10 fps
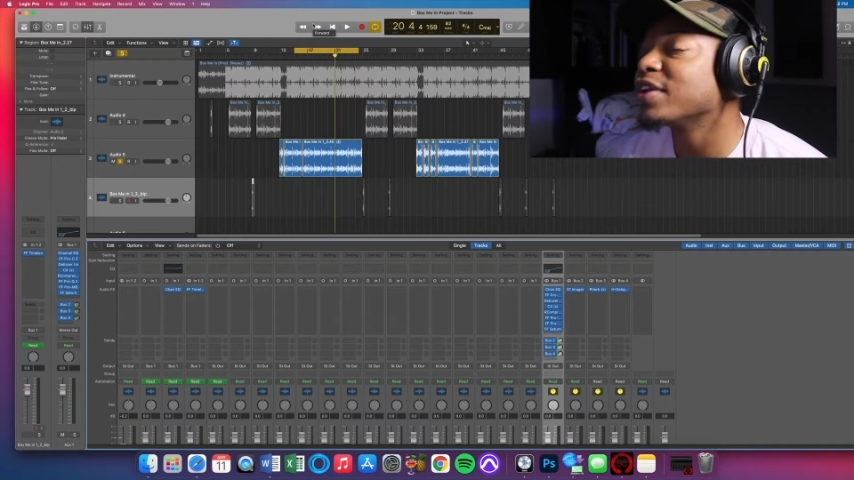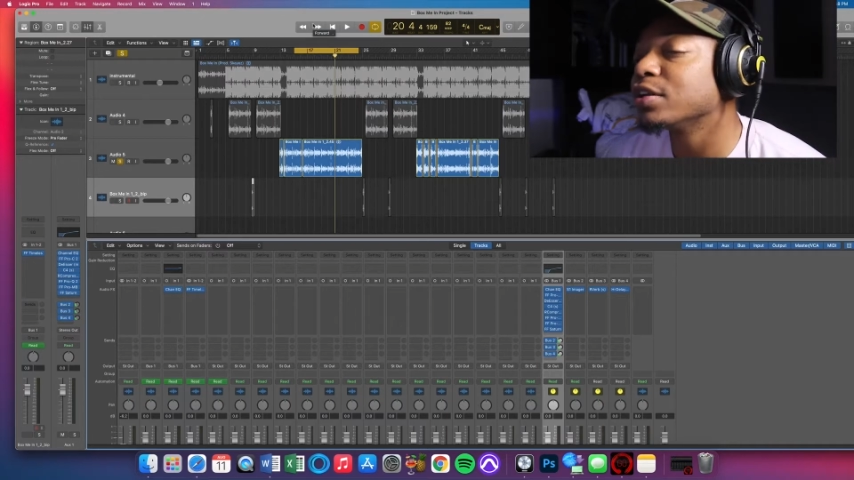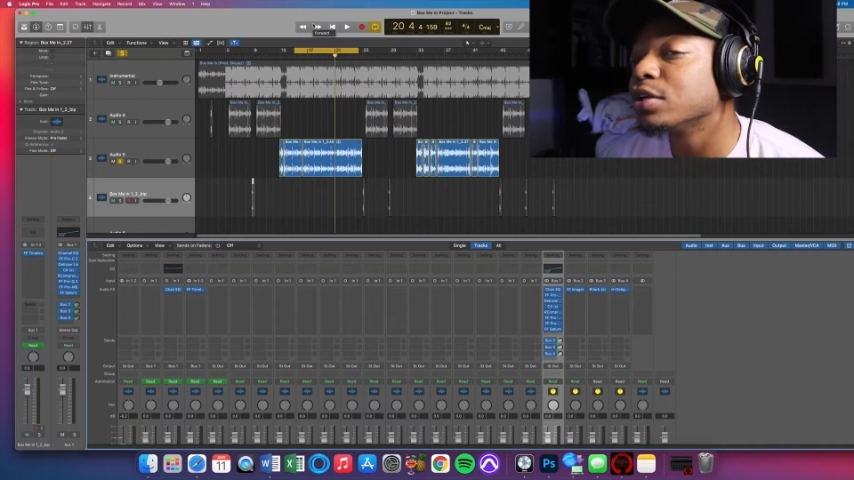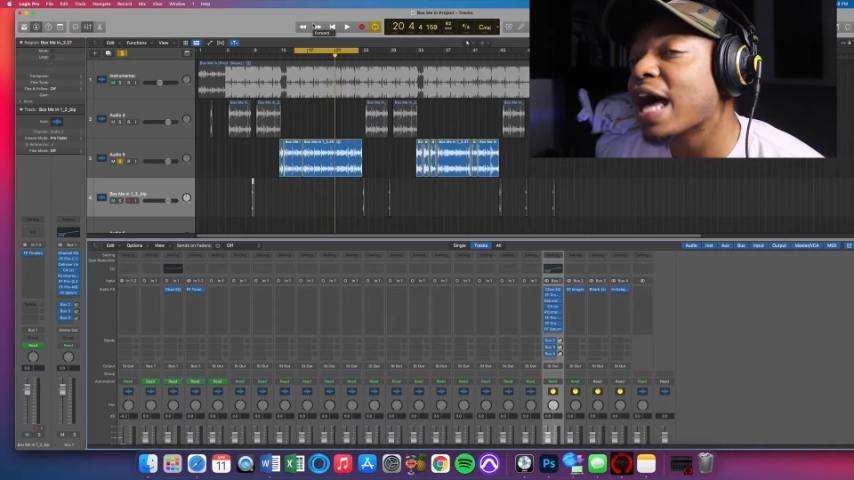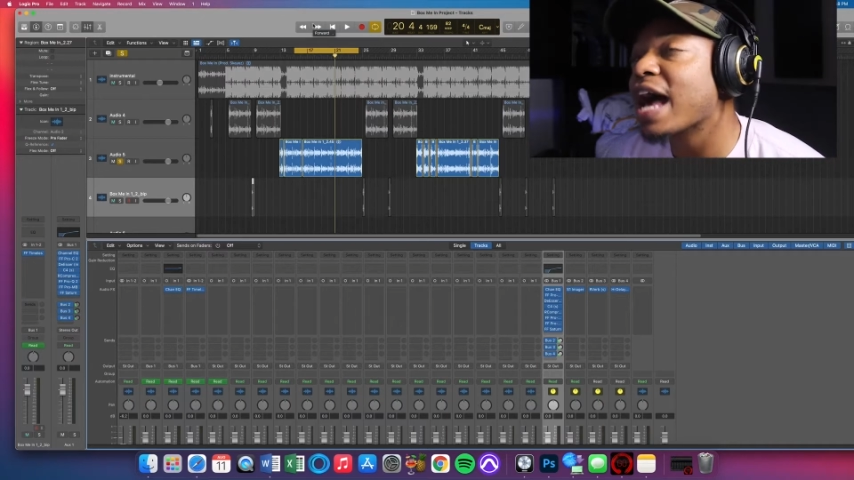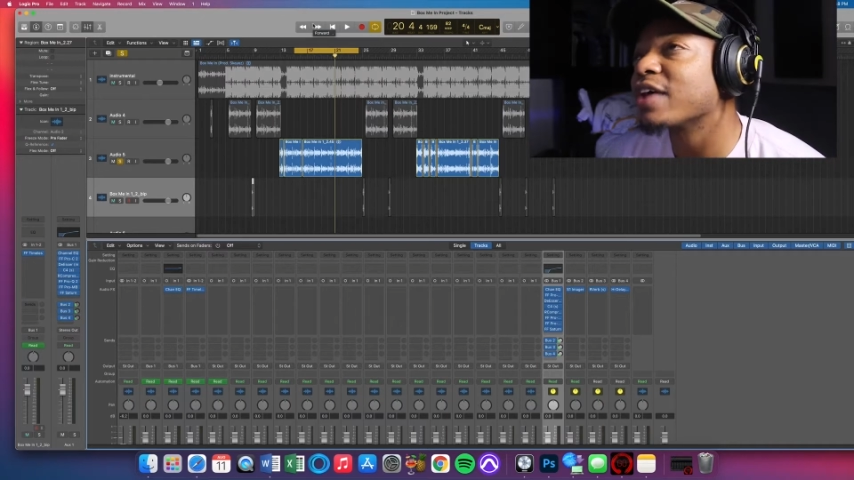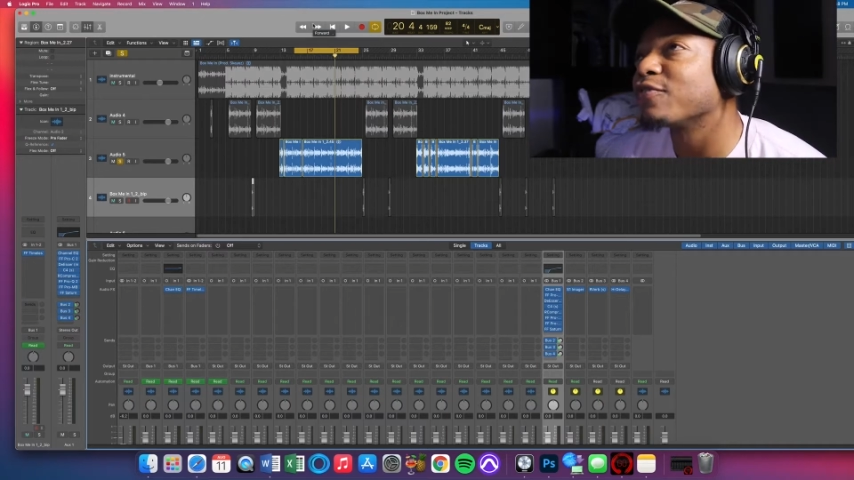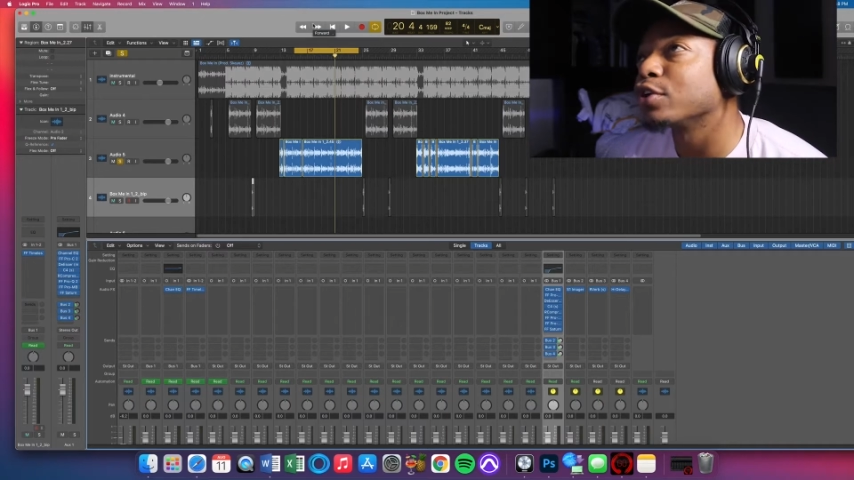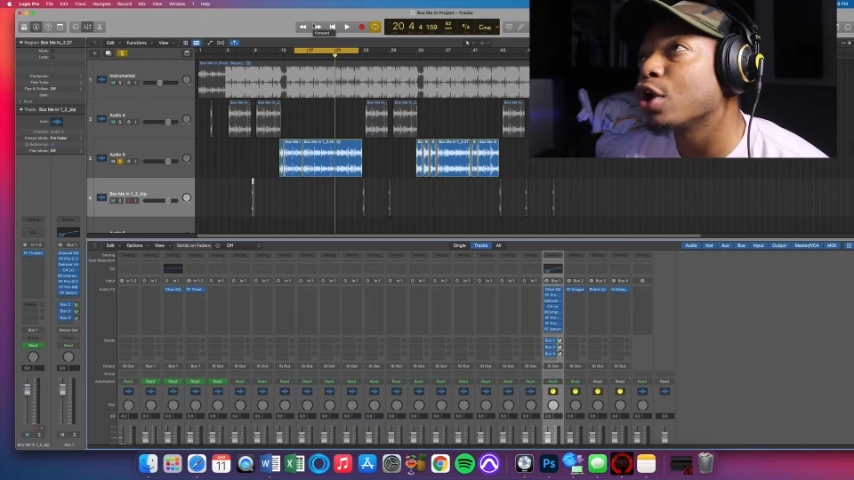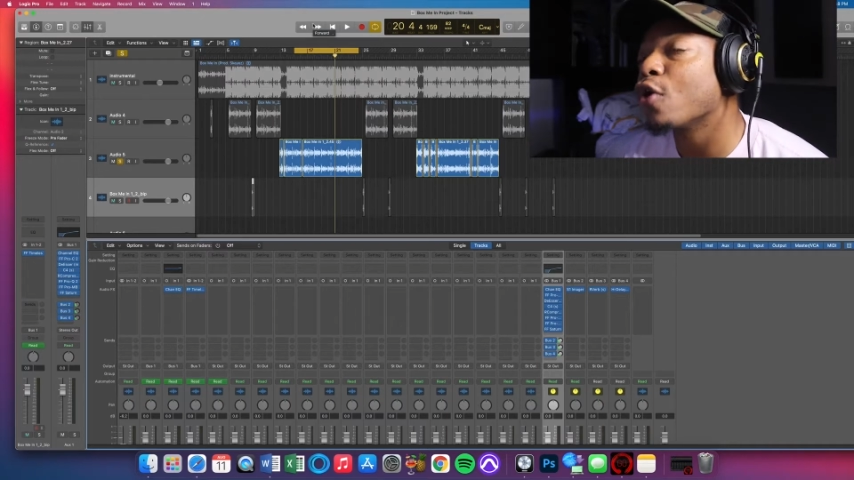lot
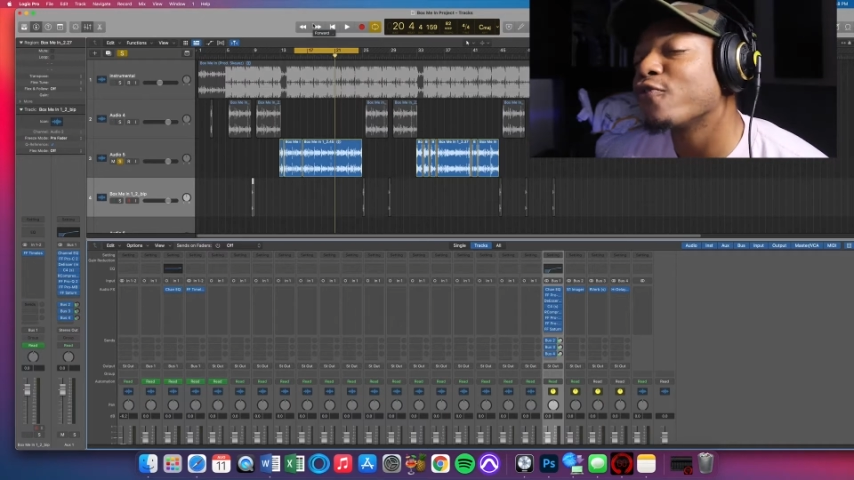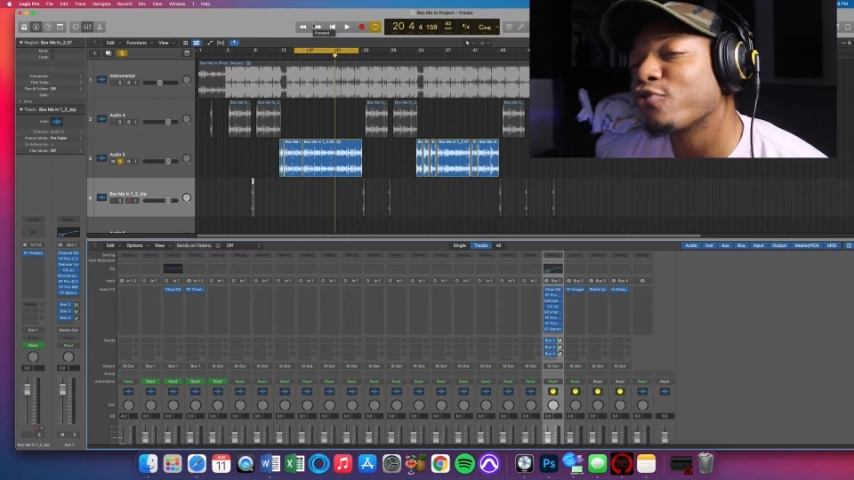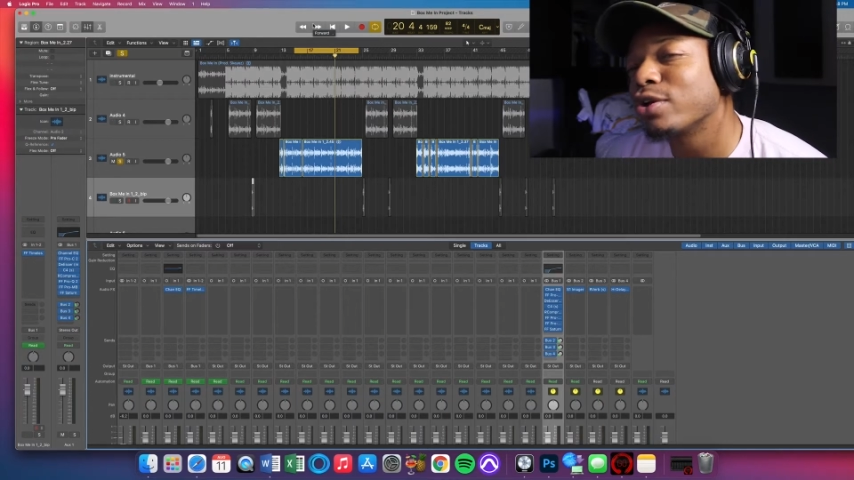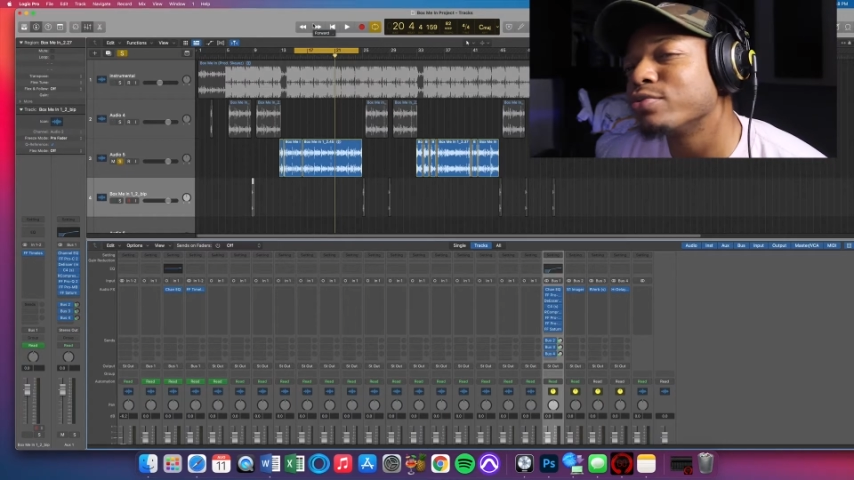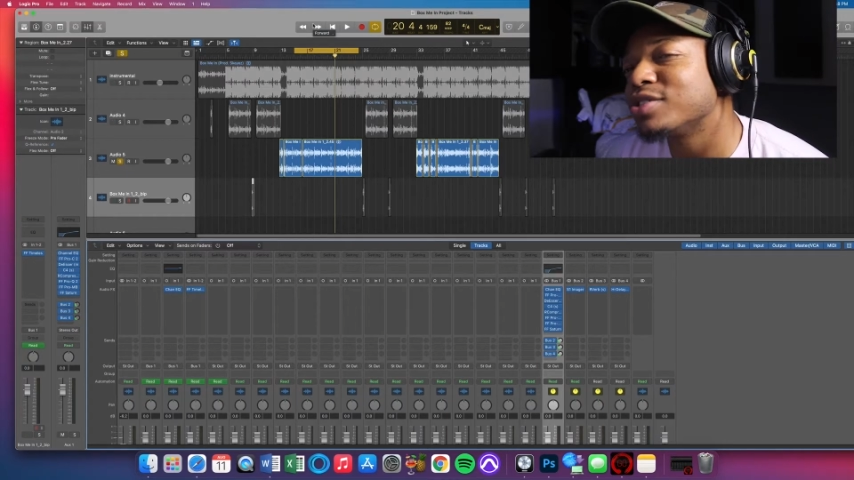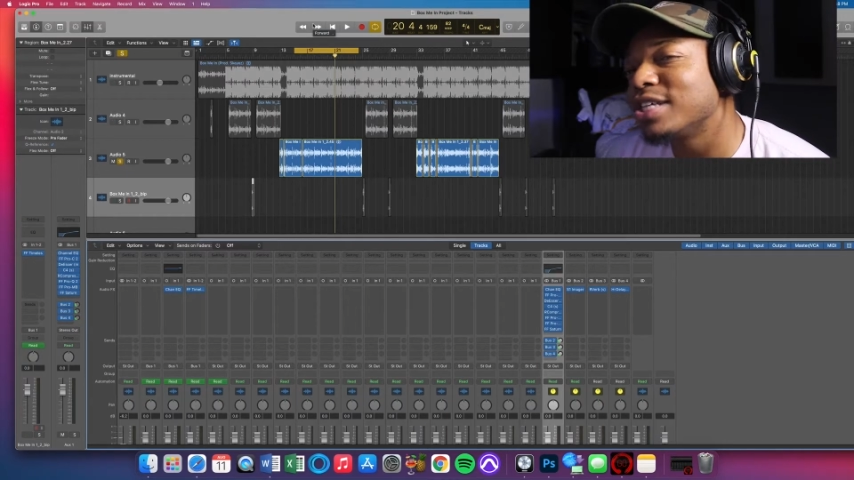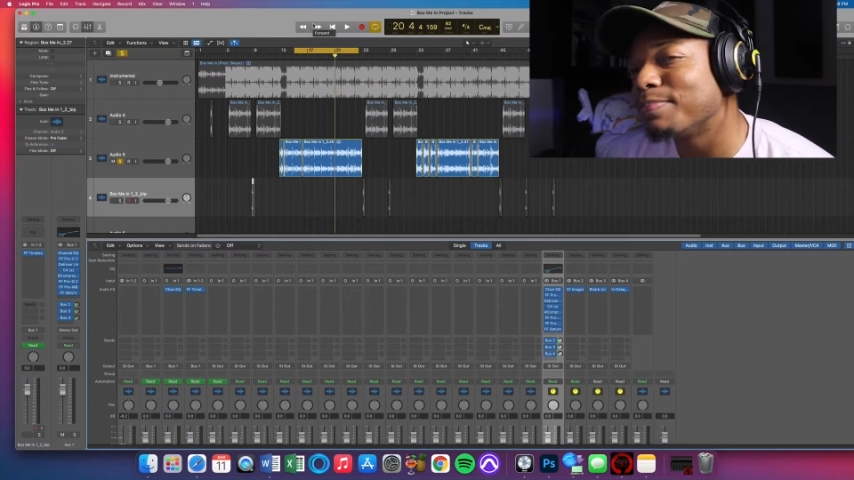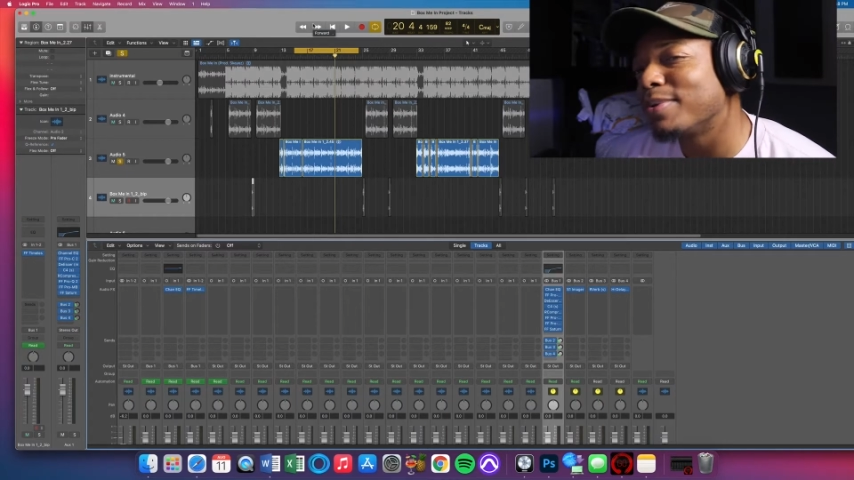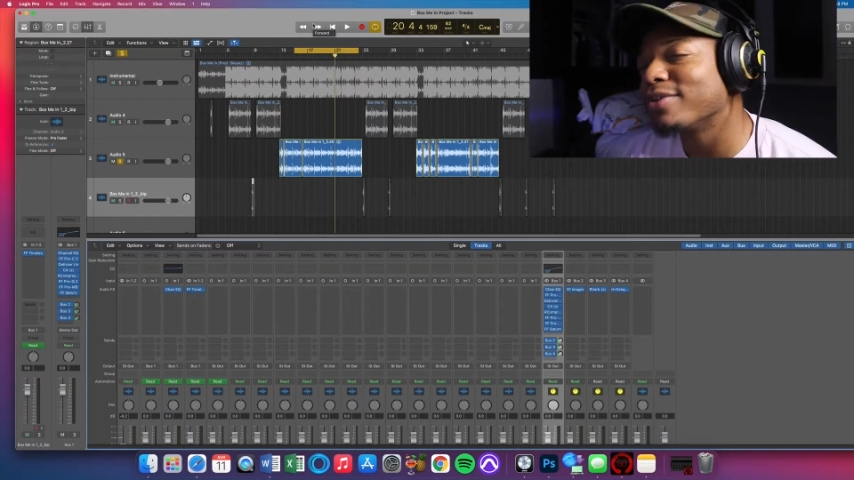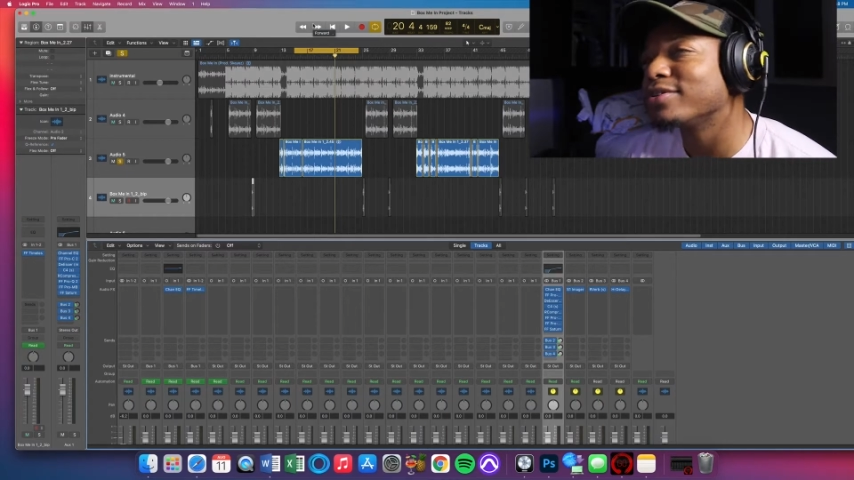of low frequency
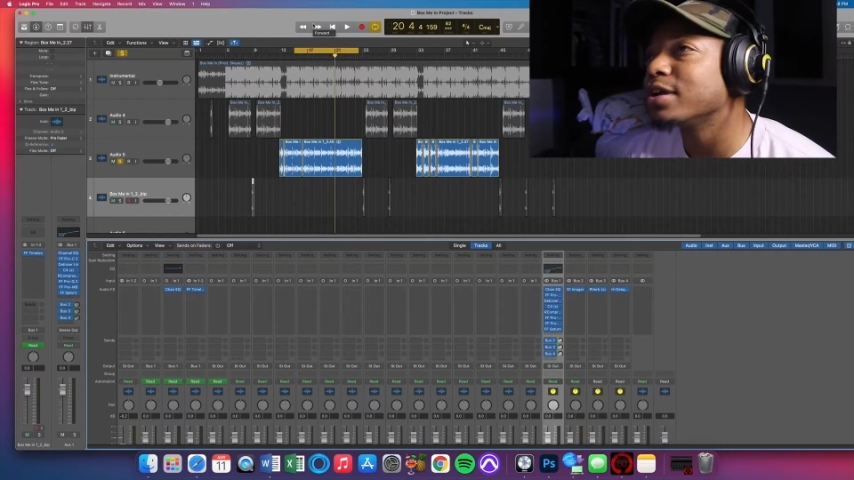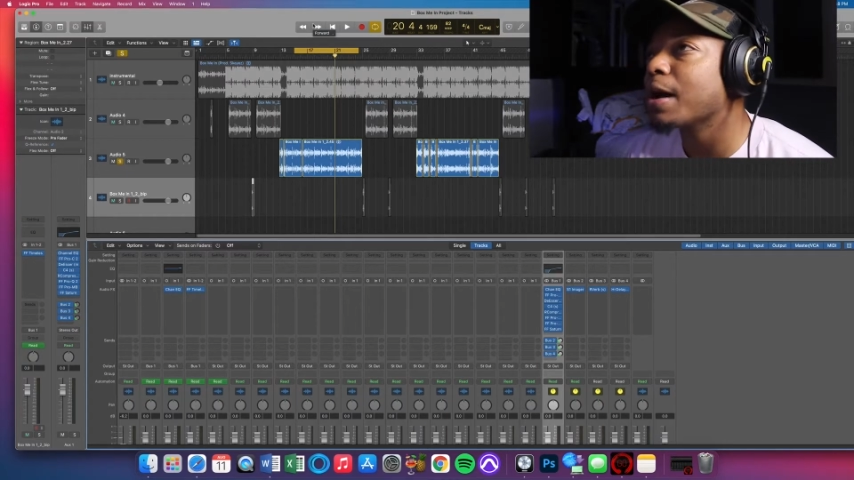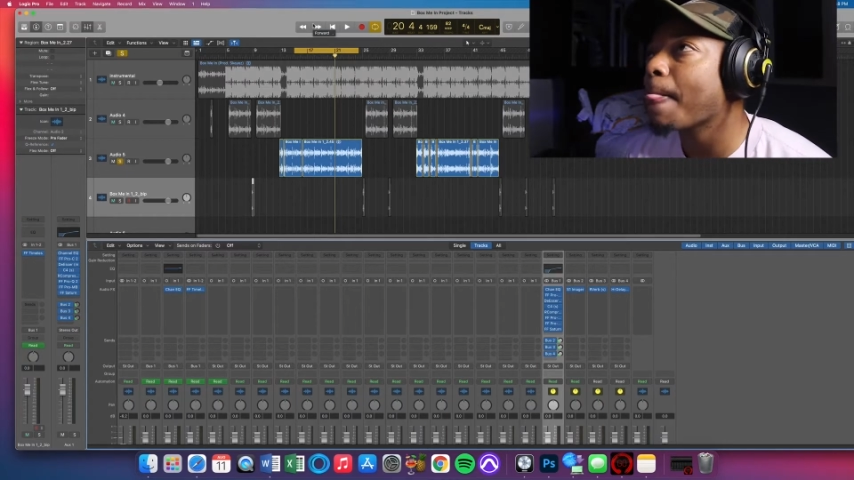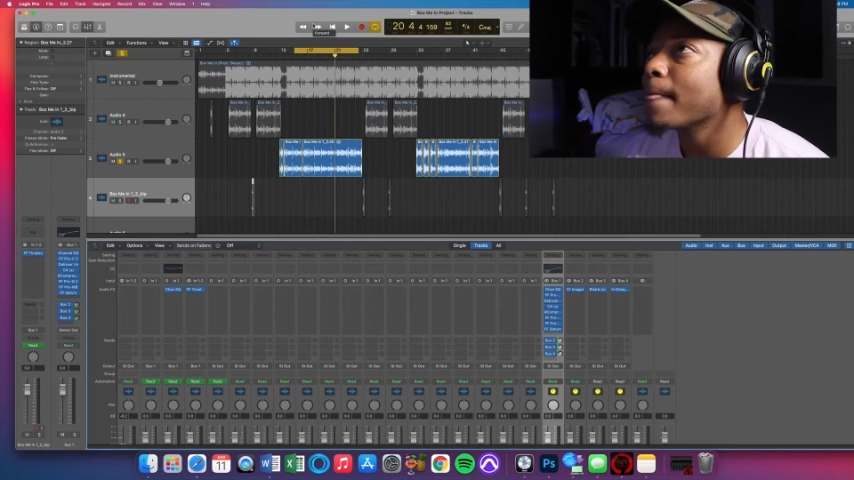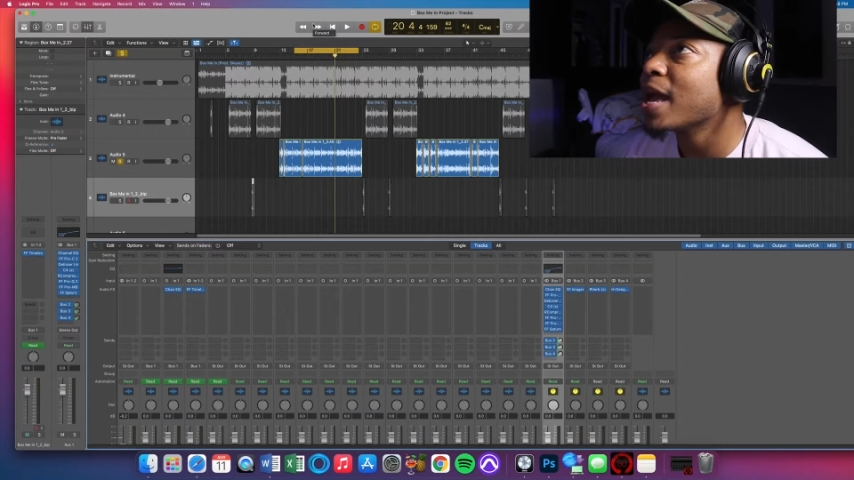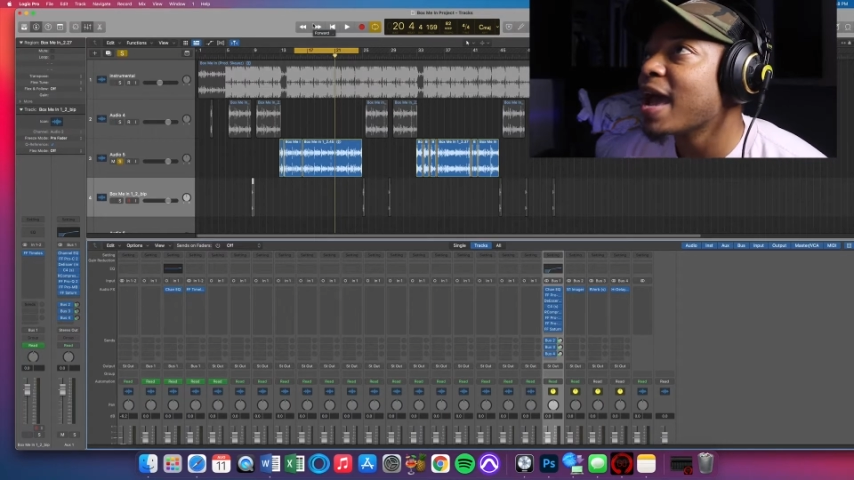buildup,